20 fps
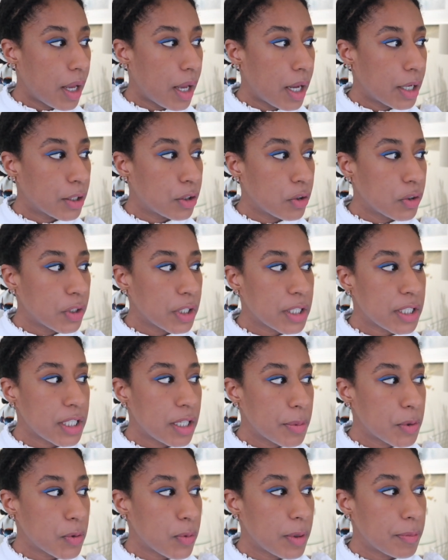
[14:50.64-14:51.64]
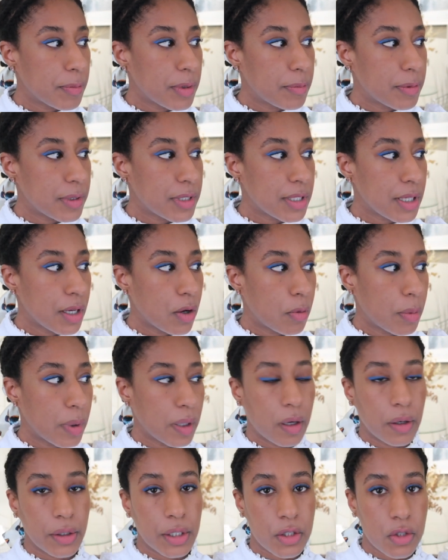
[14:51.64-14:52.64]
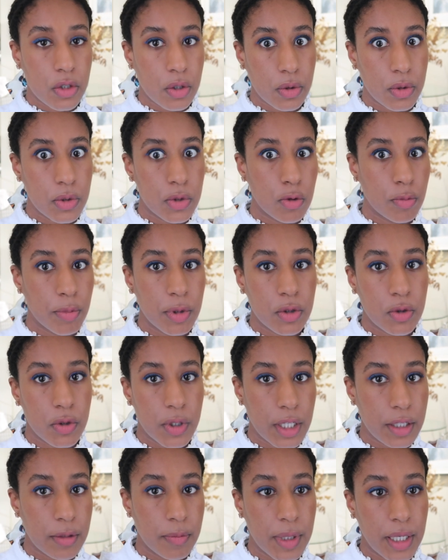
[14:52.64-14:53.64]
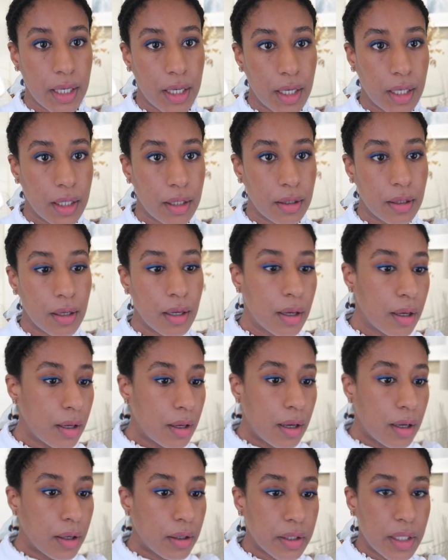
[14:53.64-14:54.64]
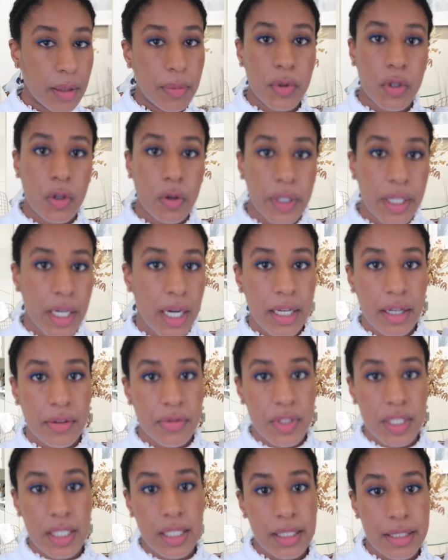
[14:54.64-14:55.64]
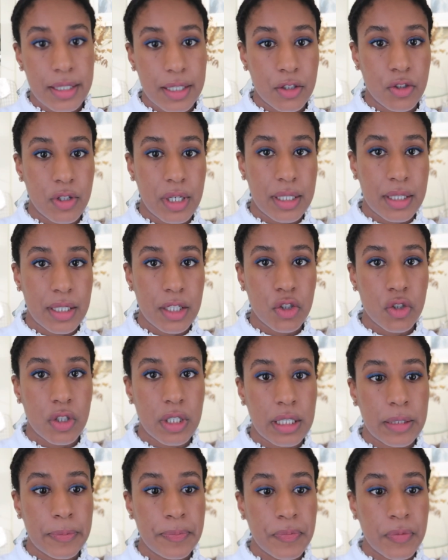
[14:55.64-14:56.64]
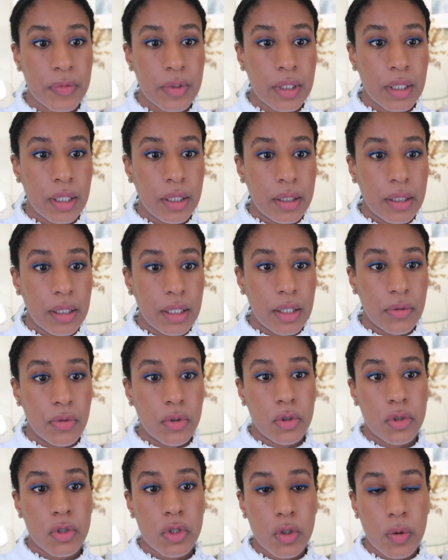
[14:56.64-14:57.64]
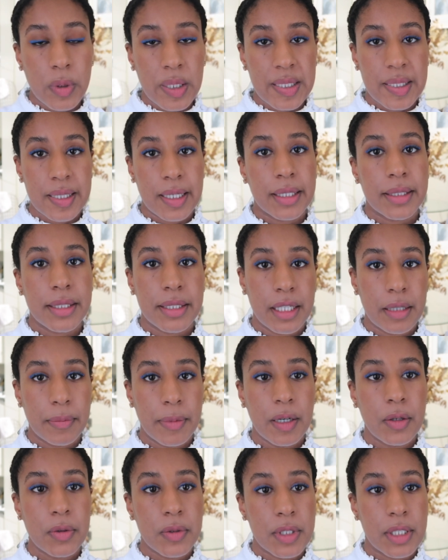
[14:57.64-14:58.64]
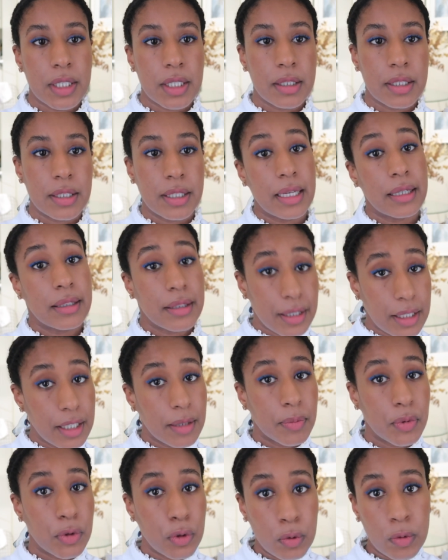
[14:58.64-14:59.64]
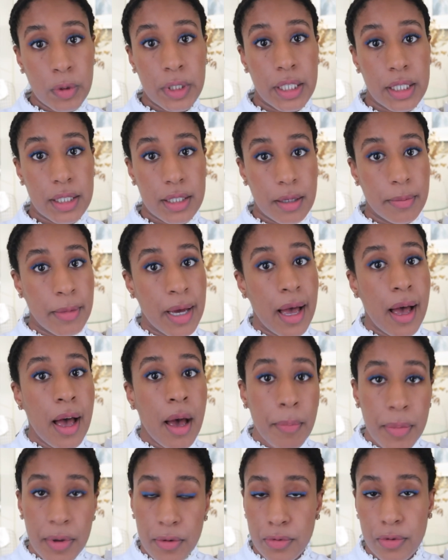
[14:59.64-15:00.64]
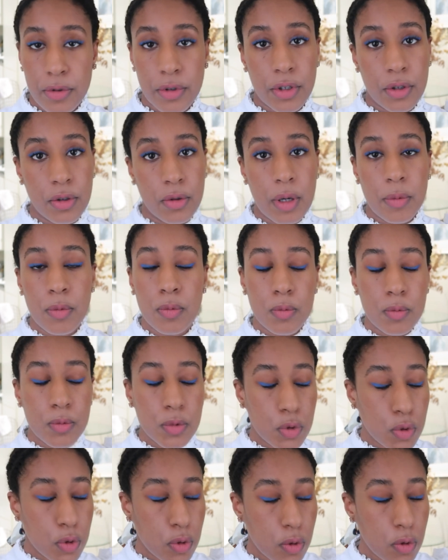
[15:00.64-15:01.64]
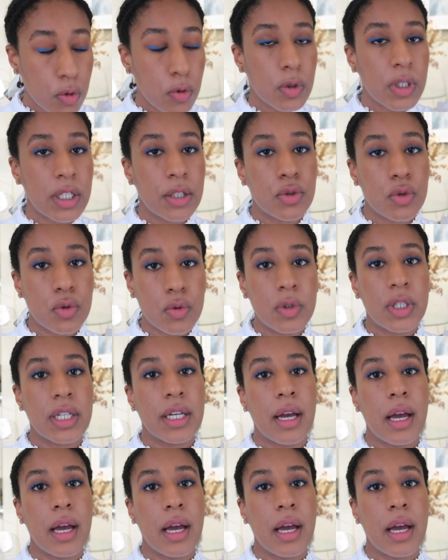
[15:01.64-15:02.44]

I don't accept when people say, "Oh my God, it's so stupid to not be in crypto or NFT, etc., etc." If you're so excited about it, then keep doing it. I'm happy for you. I'm truly, truly